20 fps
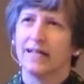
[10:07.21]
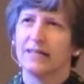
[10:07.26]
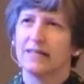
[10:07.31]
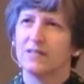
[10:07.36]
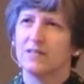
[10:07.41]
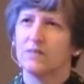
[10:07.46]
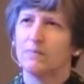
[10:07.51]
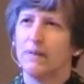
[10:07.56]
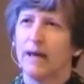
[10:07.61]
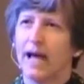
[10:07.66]
in
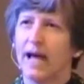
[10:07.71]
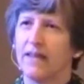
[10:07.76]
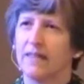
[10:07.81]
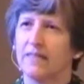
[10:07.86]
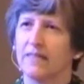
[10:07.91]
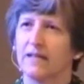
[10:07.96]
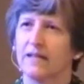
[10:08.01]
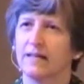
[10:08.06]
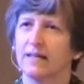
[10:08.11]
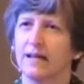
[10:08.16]
this
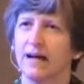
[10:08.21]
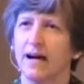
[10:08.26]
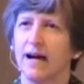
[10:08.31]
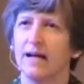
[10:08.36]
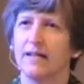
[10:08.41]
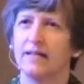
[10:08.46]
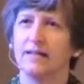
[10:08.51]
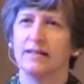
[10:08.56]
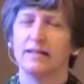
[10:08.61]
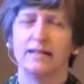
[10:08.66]
path that
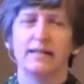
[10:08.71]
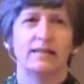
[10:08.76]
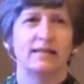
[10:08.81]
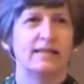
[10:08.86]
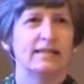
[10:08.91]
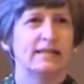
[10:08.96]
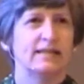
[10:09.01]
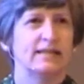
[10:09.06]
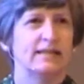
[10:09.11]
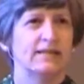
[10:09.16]
God
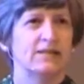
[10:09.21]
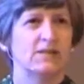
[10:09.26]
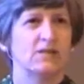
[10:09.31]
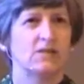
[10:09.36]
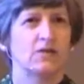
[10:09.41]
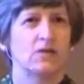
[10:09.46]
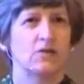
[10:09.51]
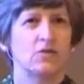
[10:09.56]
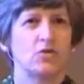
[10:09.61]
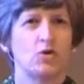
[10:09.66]

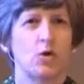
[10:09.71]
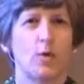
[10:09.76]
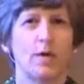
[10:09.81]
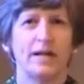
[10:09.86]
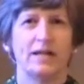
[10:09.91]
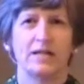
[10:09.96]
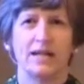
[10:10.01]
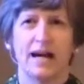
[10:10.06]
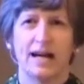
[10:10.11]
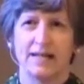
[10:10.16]
is
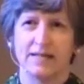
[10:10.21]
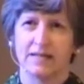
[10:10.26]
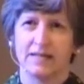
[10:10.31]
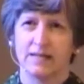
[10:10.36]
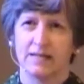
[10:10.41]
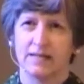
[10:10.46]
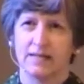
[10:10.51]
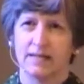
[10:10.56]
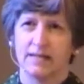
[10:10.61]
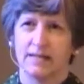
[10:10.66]
showing to
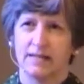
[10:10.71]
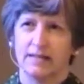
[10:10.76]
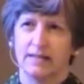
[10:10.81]
us.